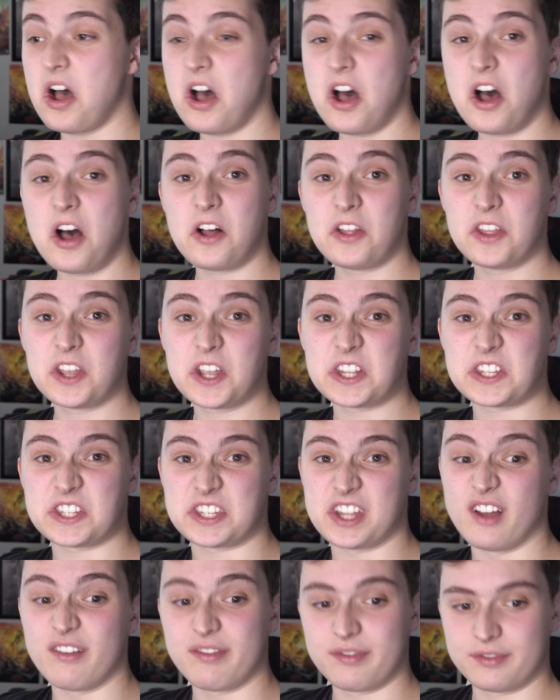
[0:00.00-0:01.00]
all the good
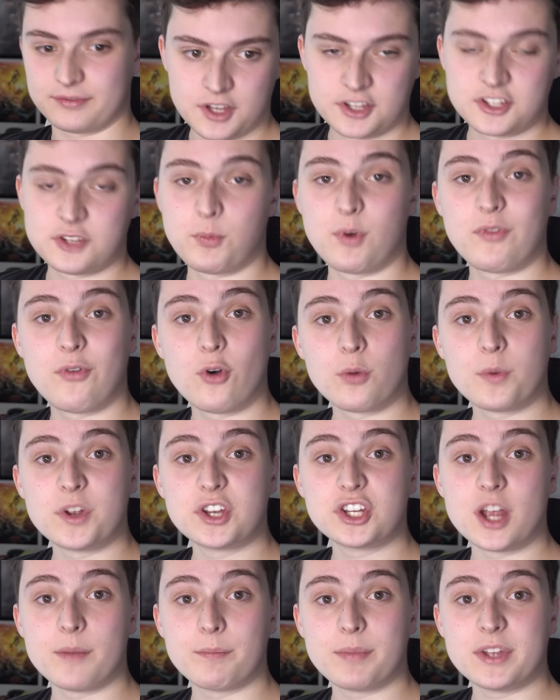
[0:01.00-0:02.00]
stuff. So before we
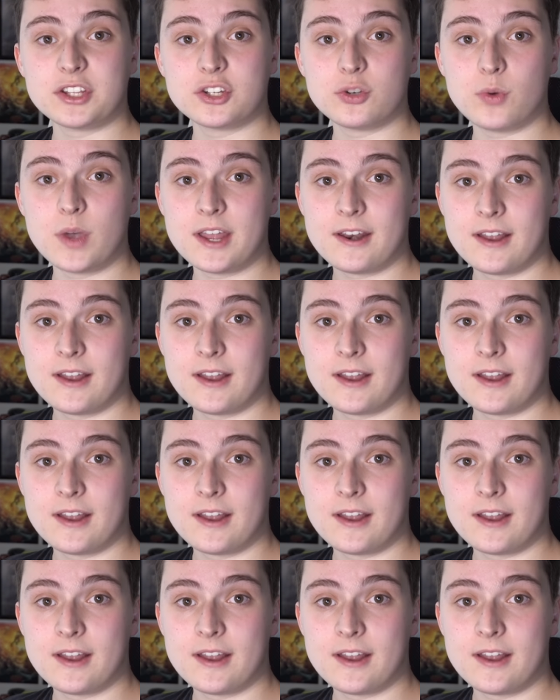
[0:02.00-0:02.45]
jump into it,